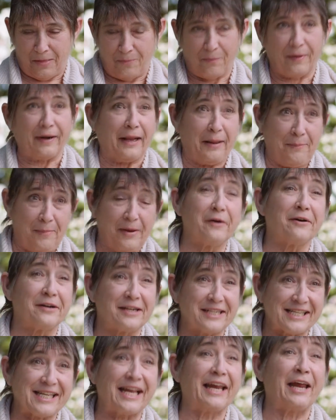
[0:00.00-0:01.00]
But I'm here
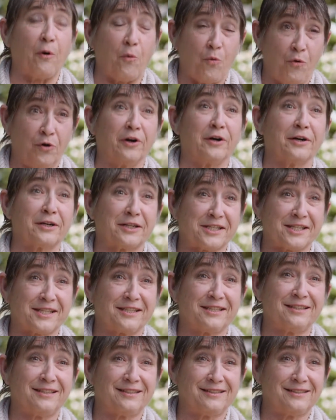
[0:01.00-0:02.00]
to say it
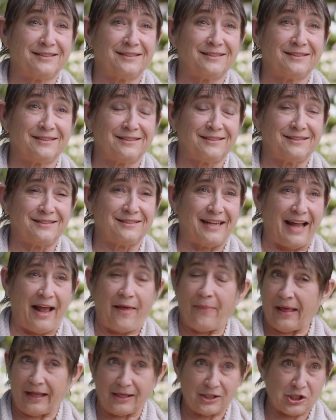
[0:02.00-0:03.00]
works.
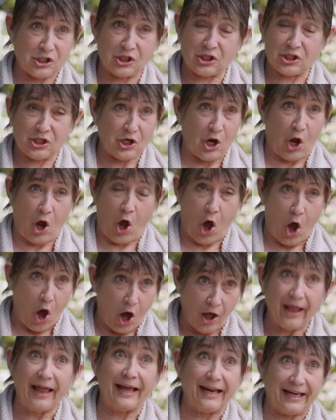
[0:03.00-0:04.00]
And that's
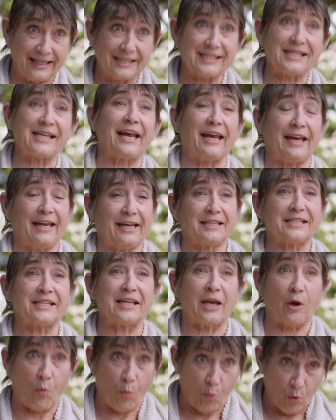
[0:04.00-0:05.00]
all I can say
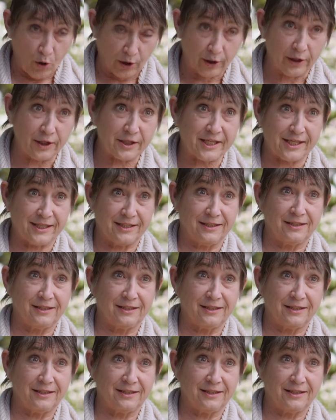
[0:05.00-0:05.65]
is it works.